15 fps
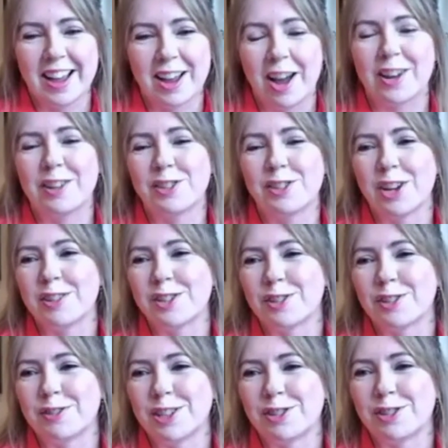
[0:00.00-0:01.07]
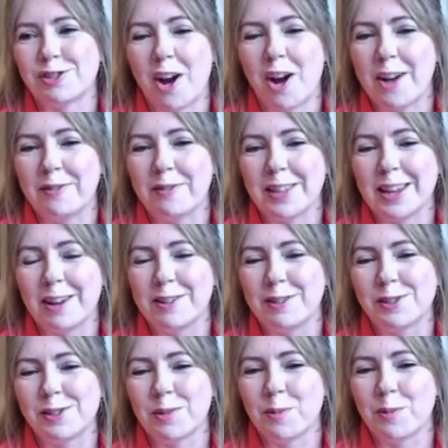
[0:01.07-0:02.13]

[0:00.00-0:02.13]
Are you sure it's drive and they don't use the